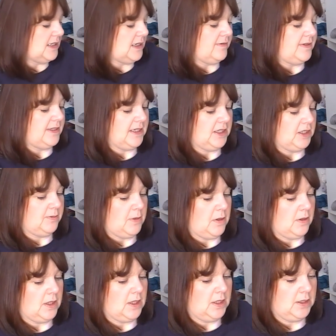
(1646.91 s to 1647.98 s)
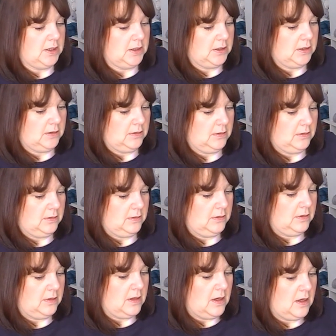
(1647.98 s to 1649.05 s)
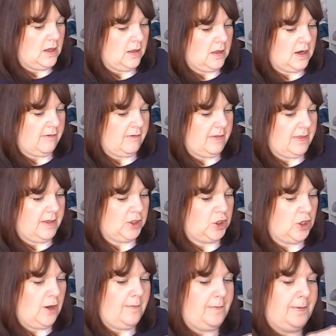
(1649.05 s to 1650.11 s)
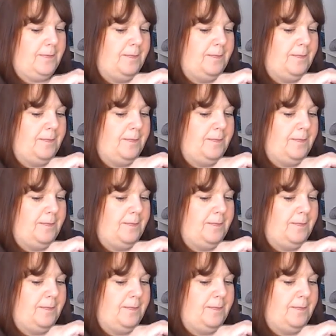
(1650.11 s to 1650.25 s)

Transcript: of stitch markers that are in the shop,